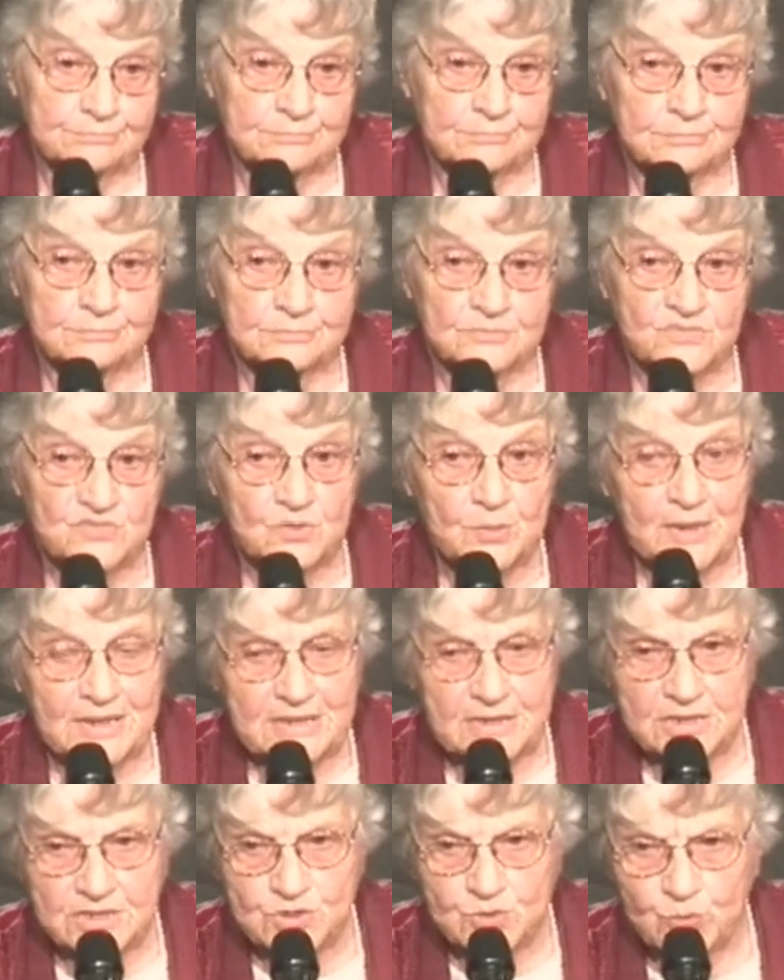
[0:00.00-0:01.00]
So my kids
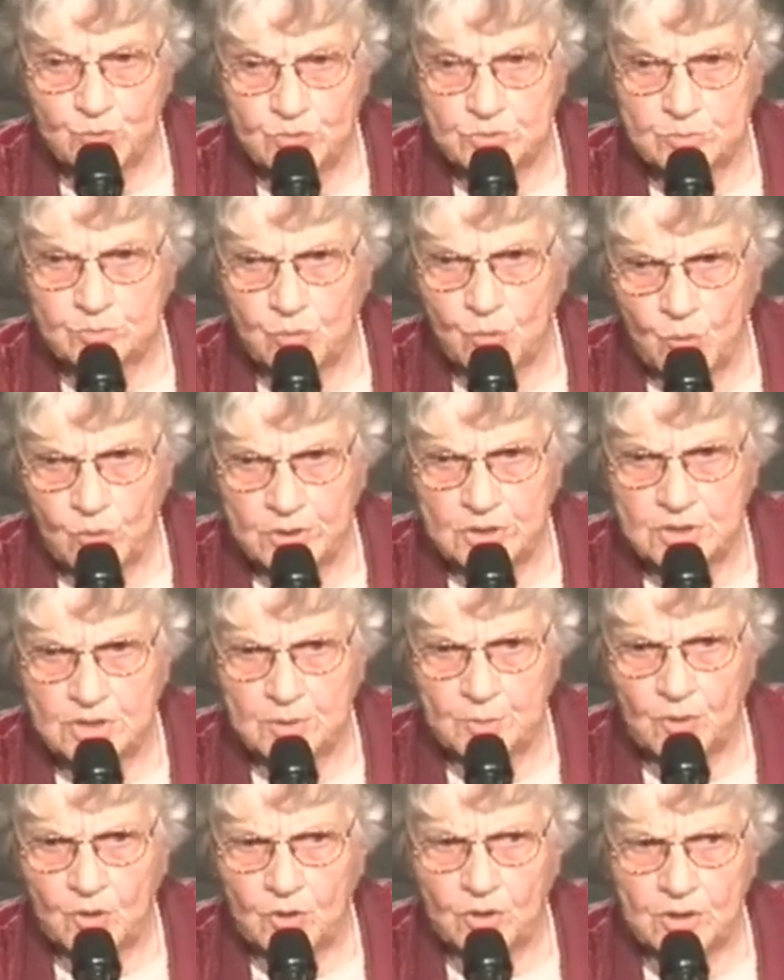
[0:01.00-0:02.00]
weren't born in a
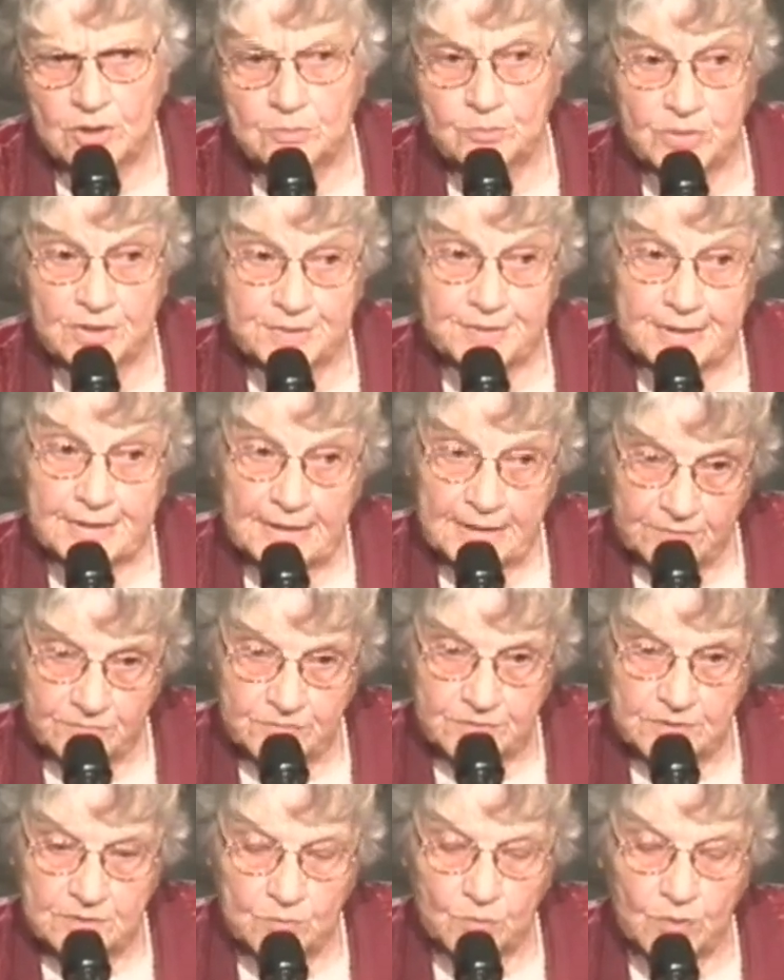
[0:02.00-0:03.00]
barn, but they lived in
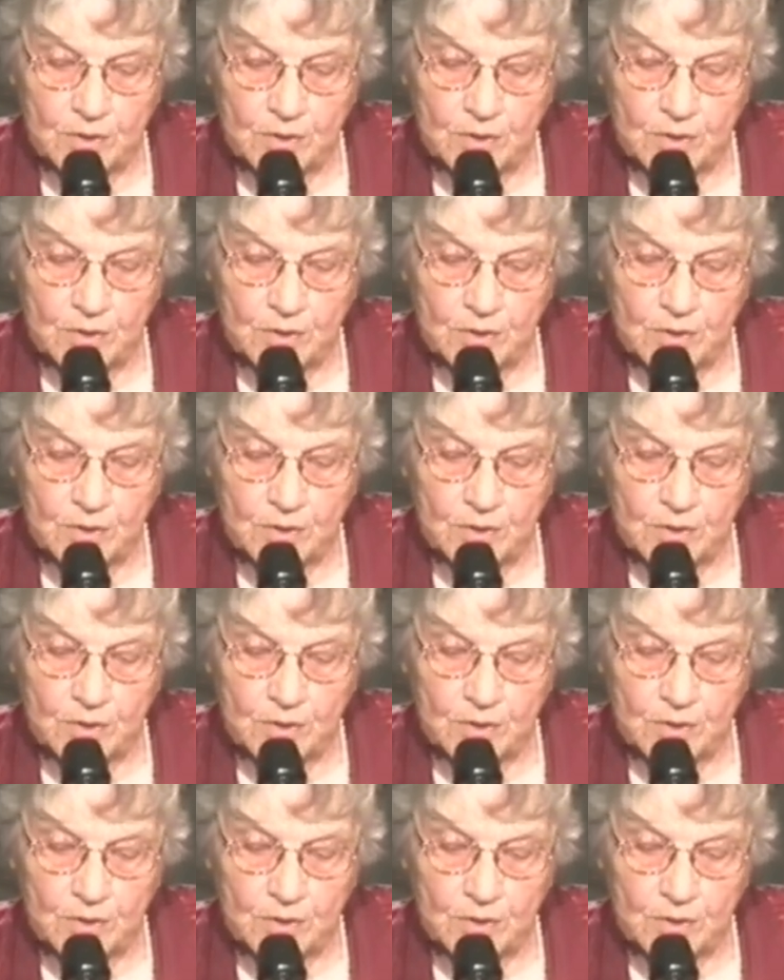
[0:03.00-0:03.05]
one.